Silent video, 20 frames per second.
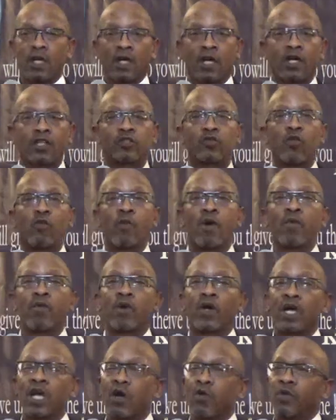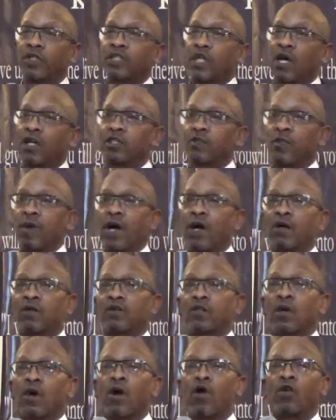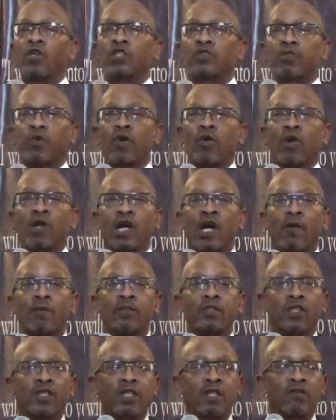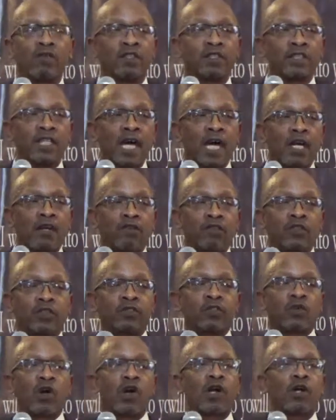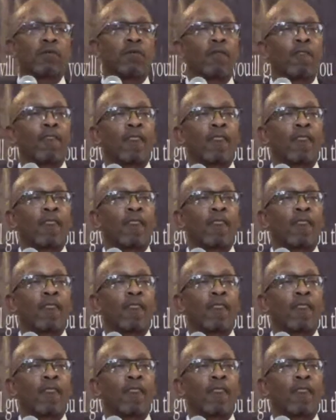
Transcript: Because remember, again, we talked about the Holy Spirit coming to live inside of us, right?